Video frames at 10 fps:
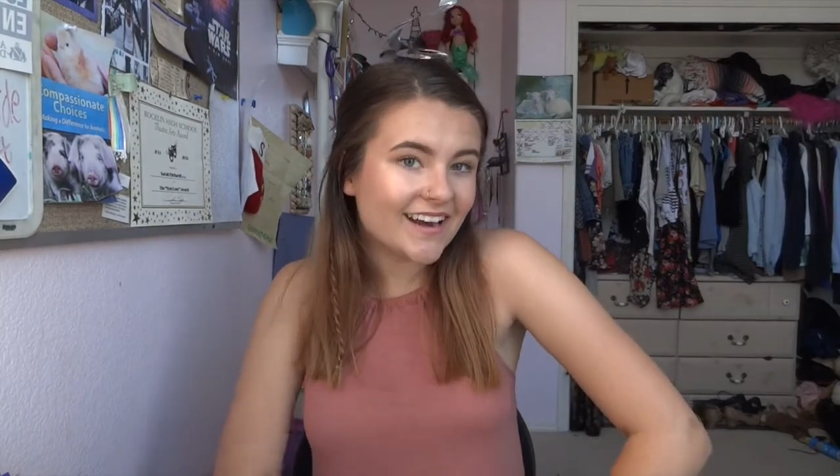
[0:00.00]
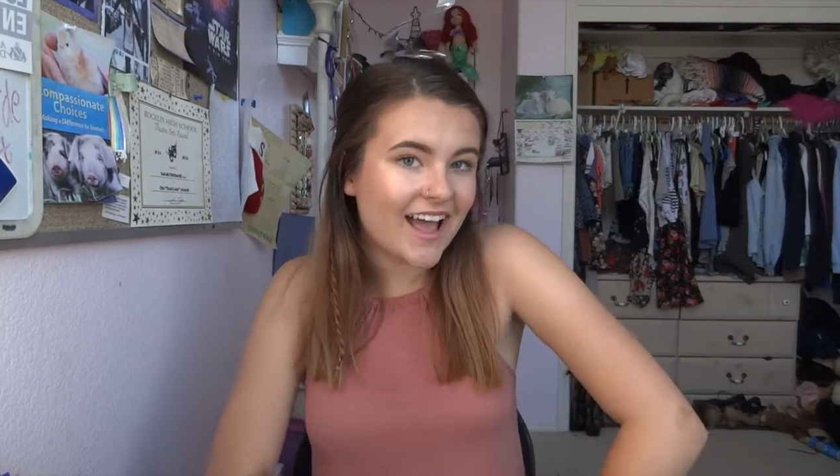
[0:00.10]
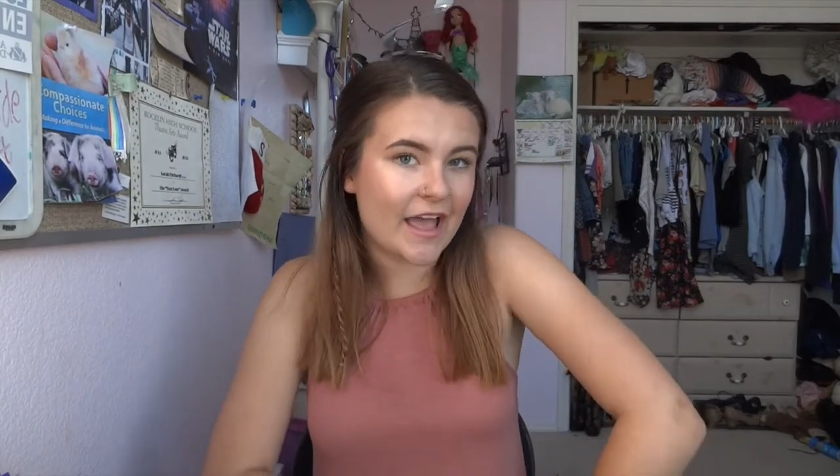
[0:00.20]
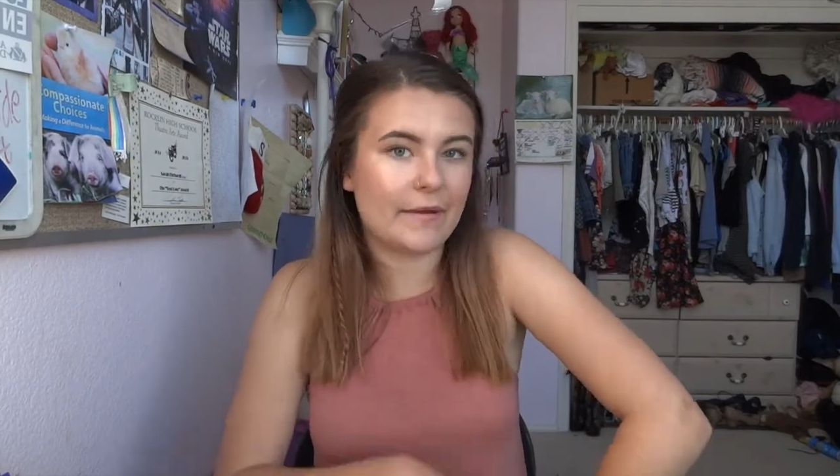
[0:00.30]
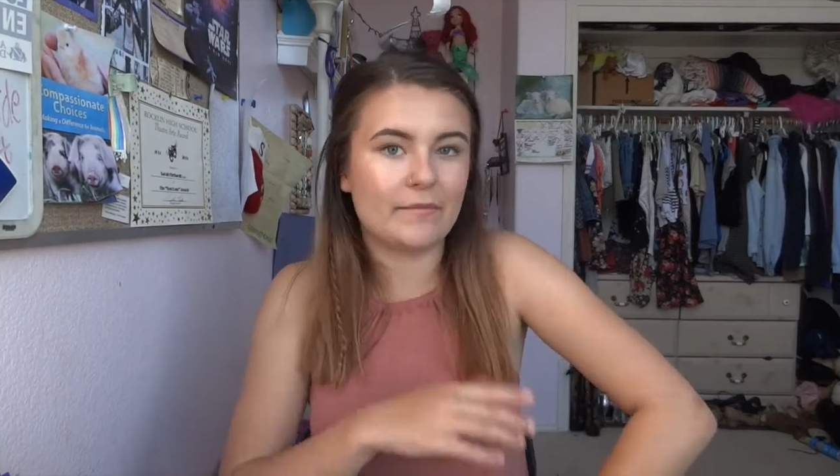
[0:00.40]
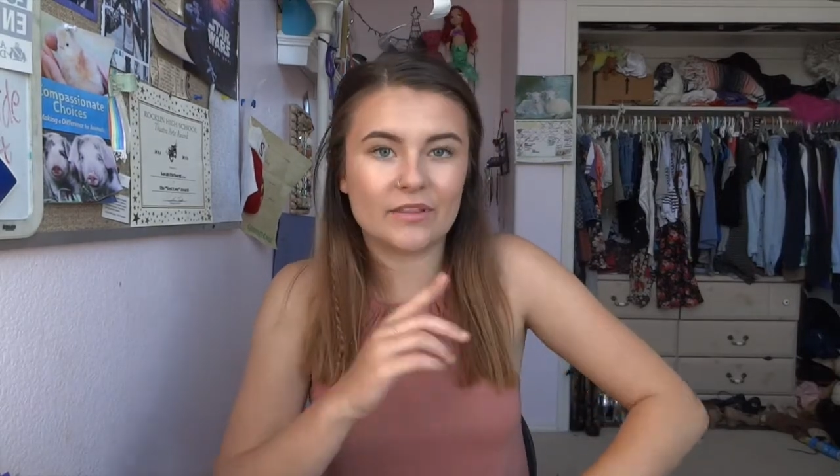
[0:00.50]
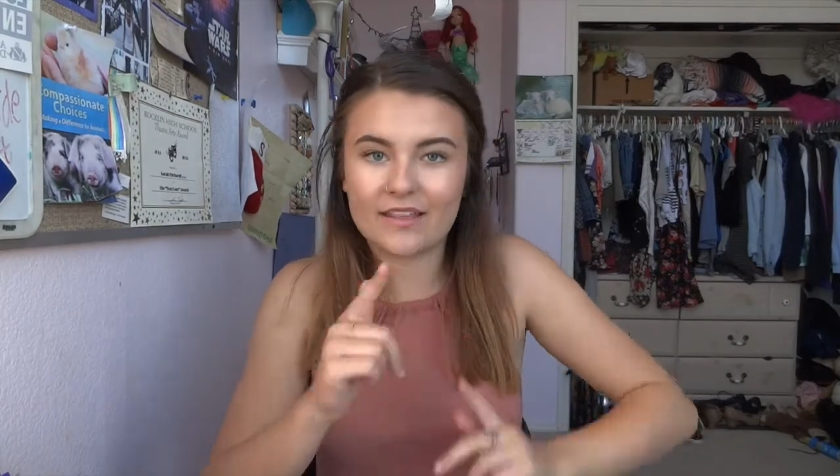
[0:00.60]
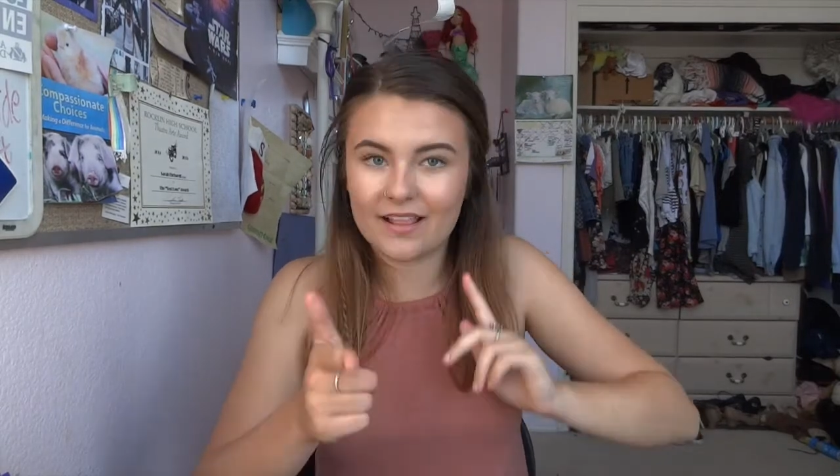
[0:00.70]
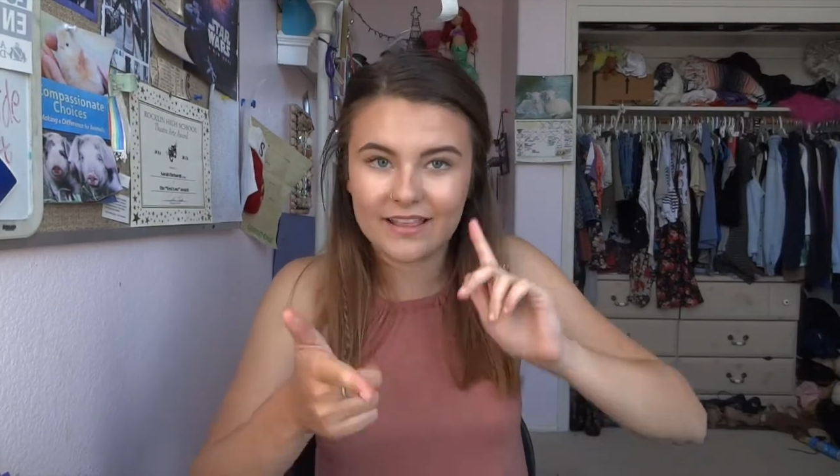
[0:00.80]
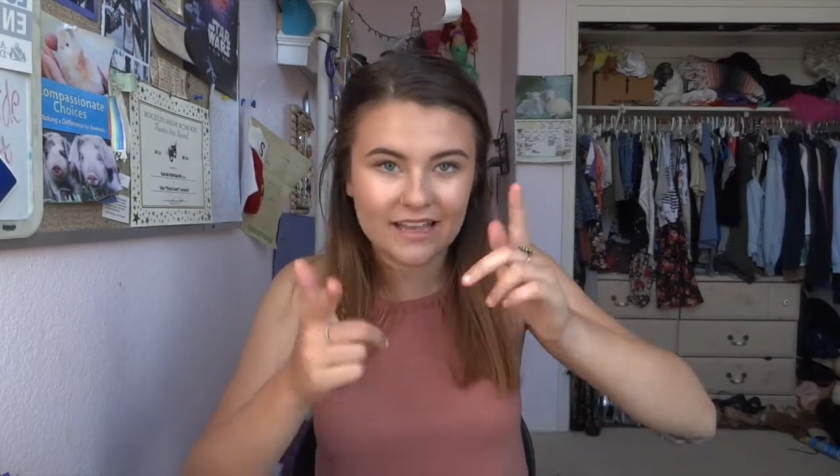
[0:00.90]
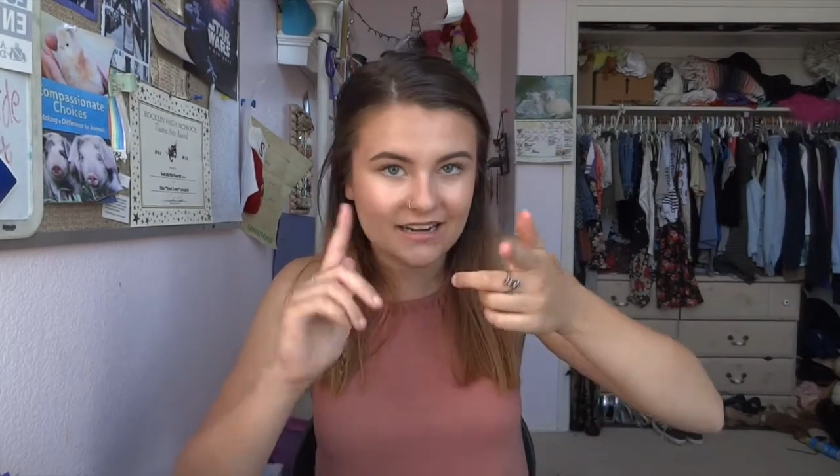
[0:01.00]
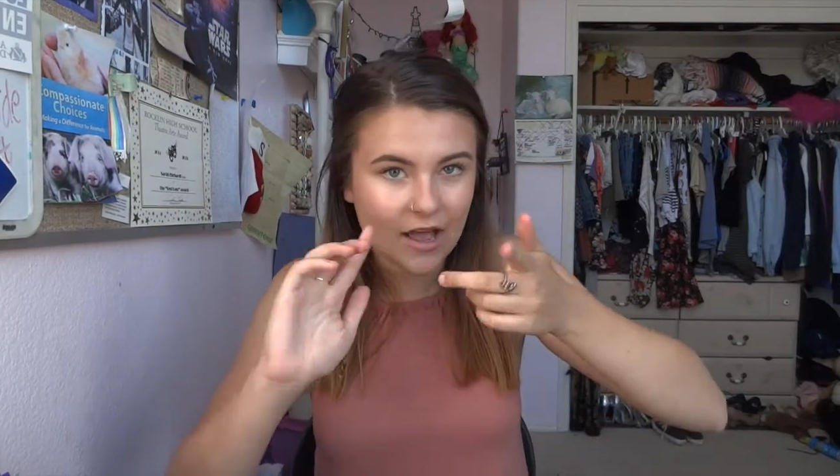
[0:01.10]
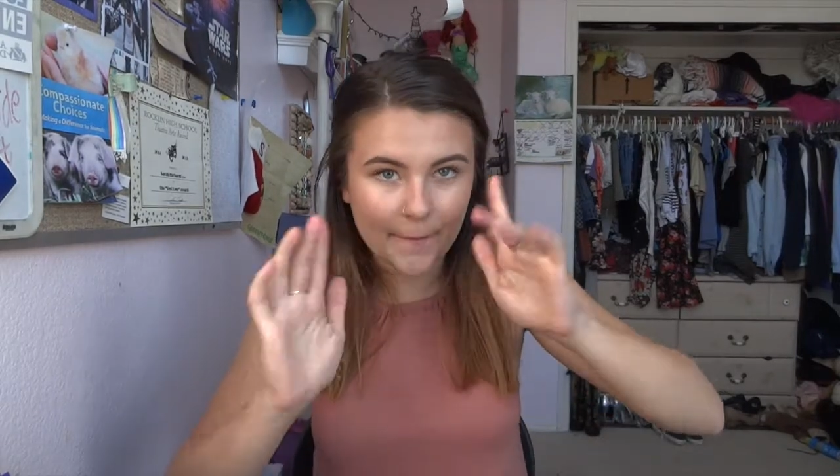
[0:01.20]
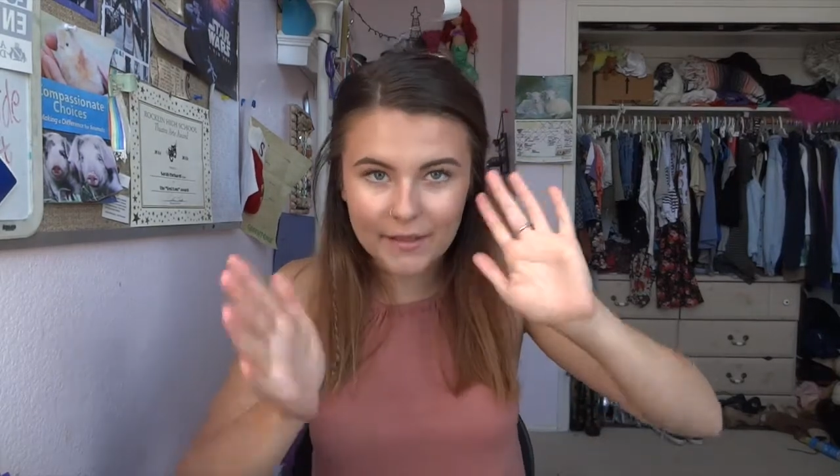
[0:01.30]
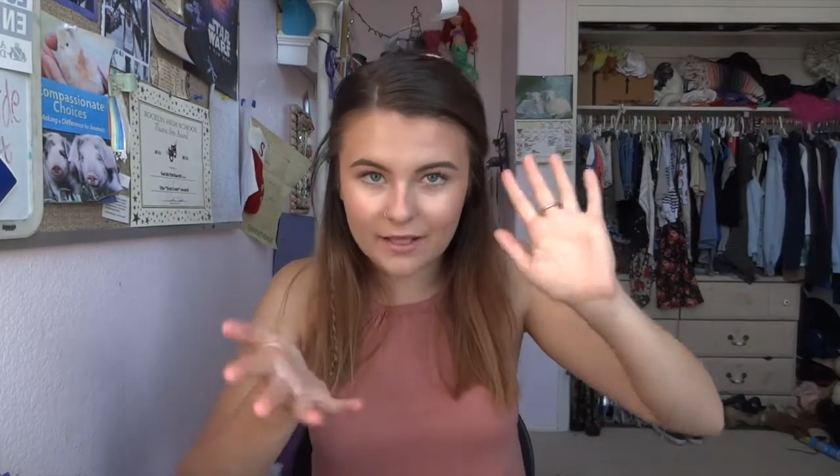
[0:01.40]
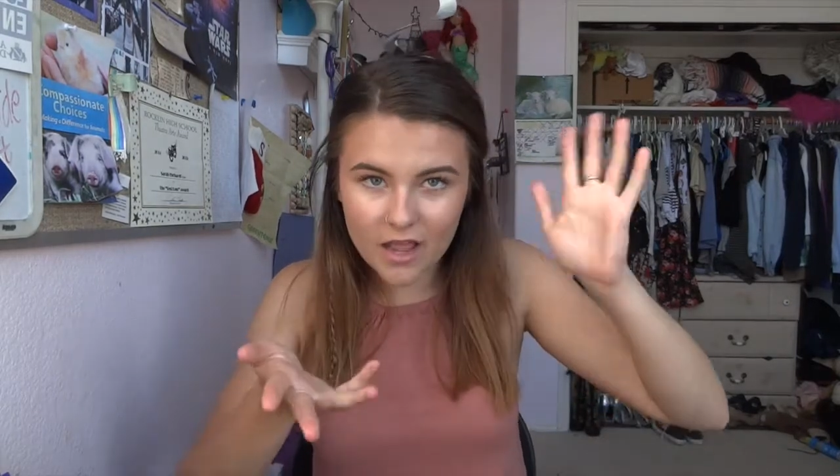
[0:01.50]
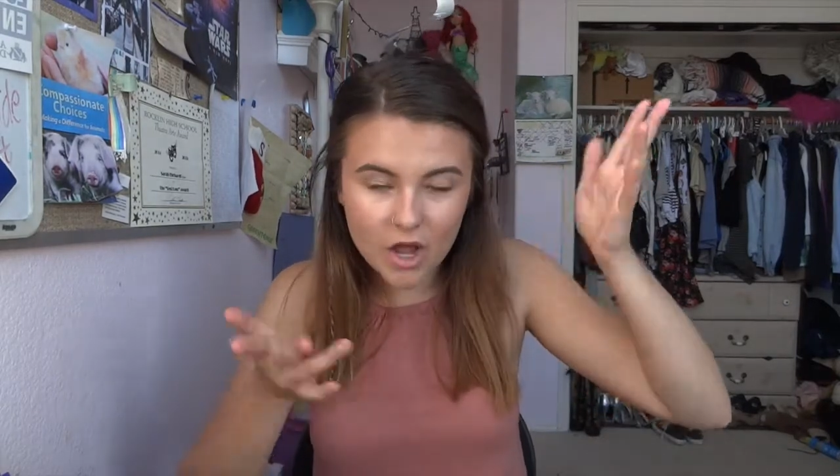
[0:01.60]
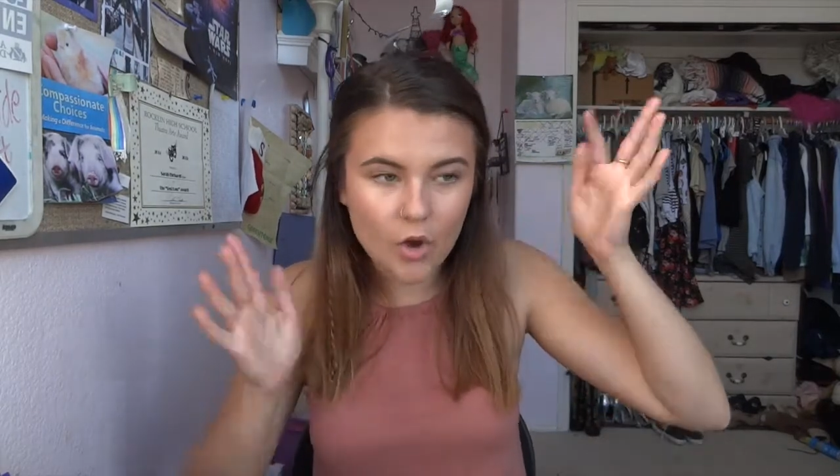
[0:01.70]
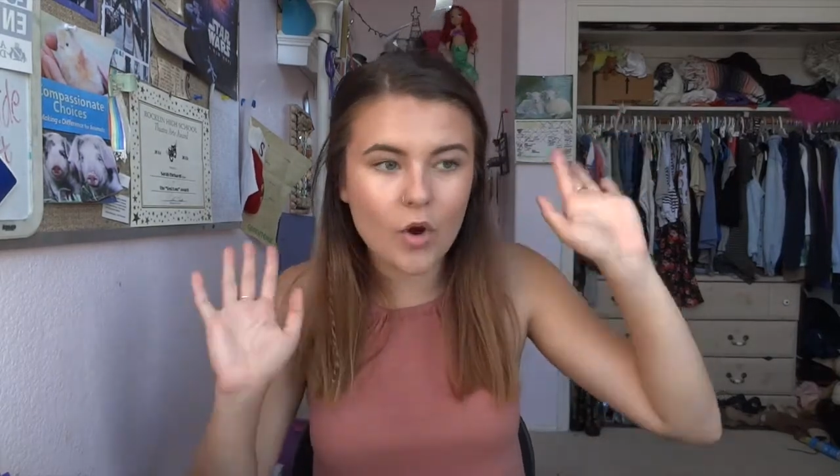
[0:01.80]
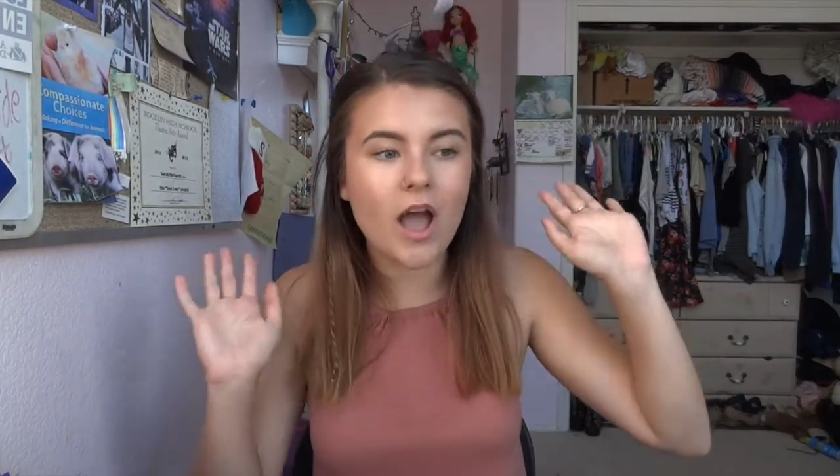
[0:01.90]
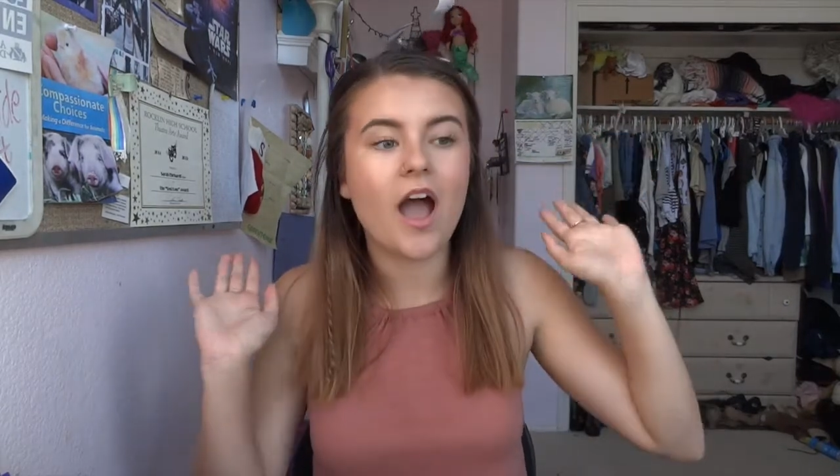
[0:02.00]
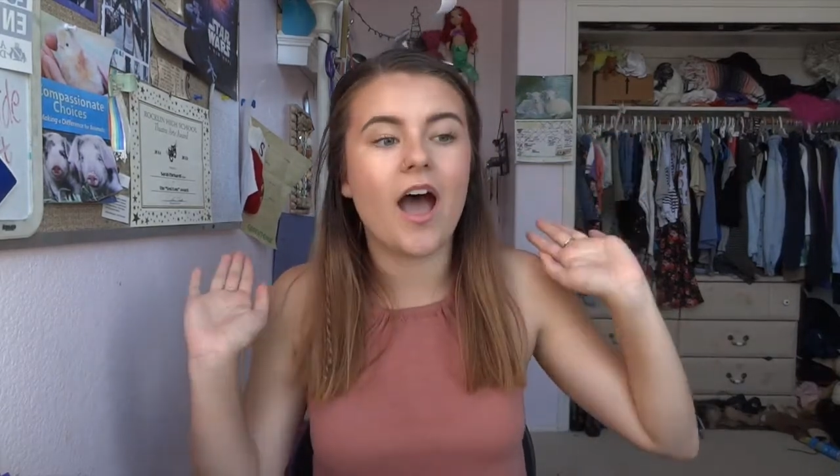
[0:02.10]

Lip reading: I might put the link down below.